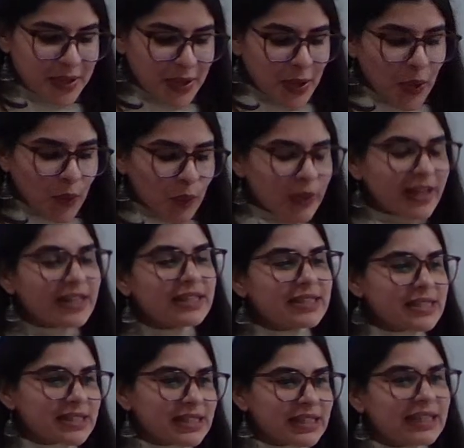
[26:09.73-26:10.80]
We'll
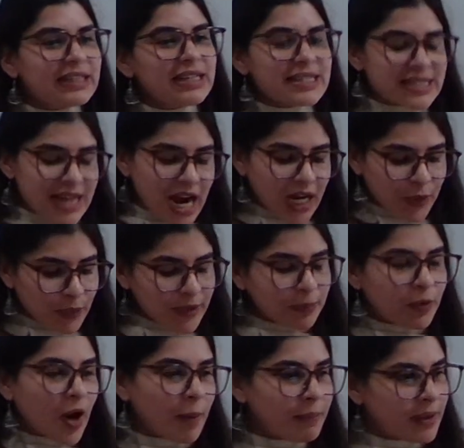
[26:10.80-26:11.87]
little start with
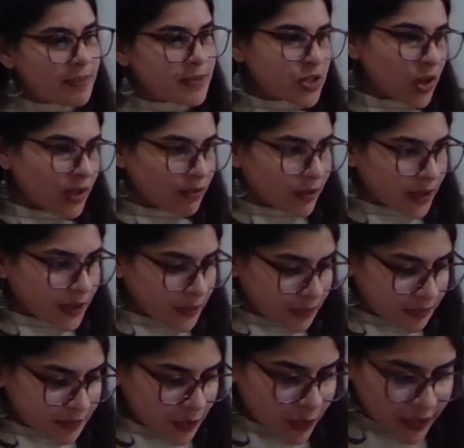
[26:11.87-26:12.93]
problem solving,
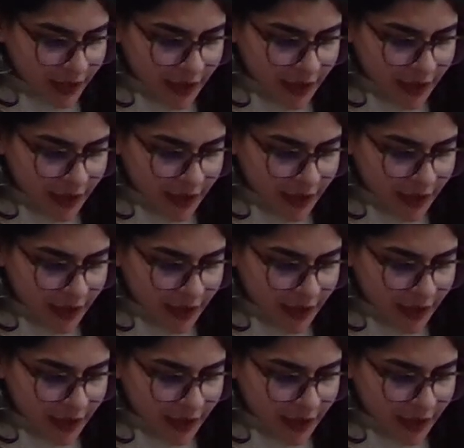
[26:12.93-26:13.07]
okay?